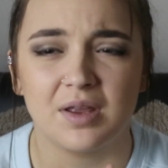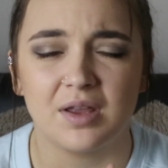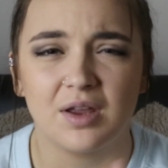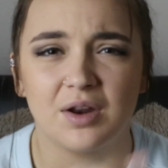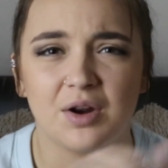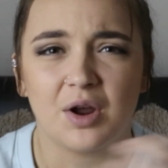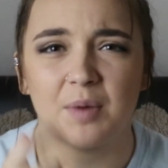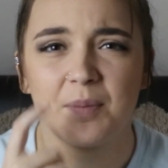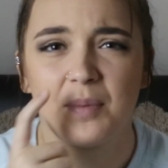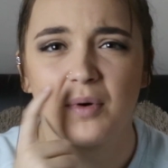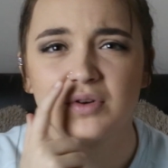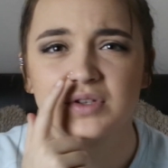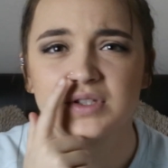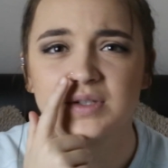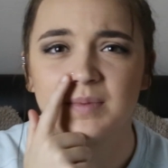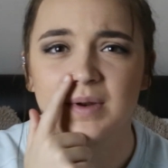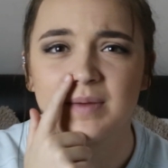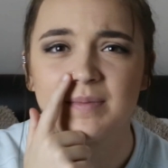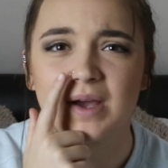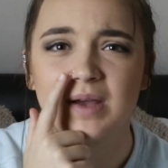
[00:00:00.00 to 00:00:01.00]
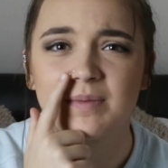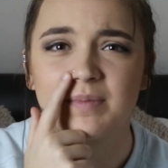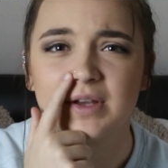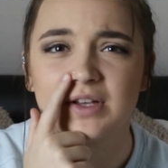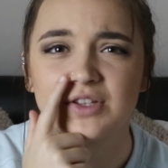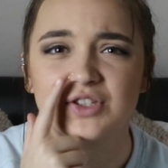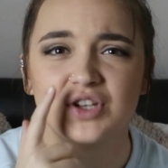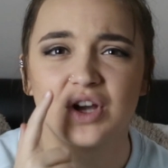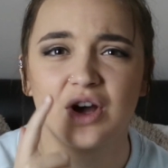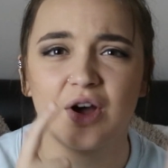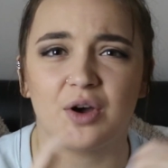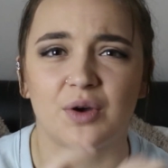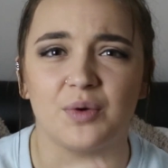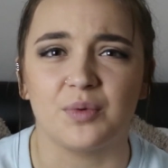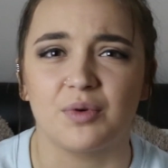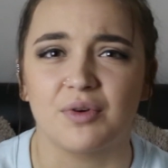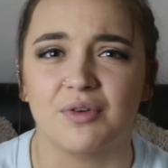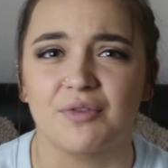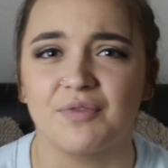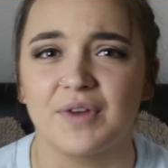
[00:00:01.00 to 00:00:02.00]
you know, possibly maybe a toe
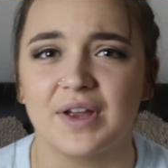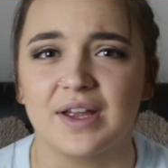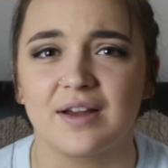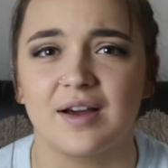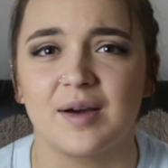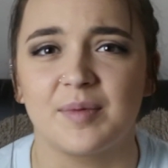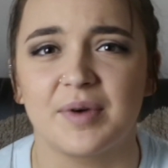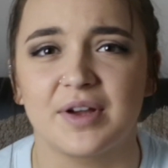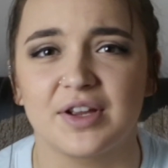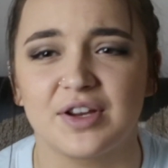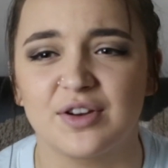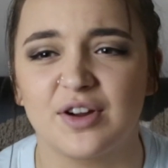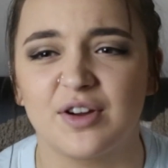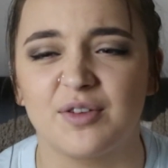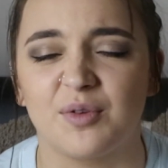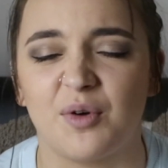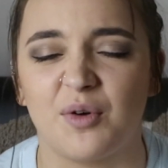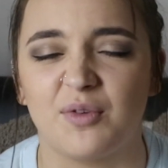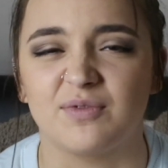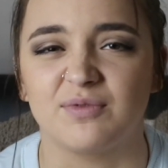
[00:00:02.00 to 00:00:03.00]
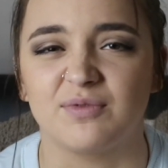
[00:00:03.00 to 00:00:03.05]
or a finger, but you don't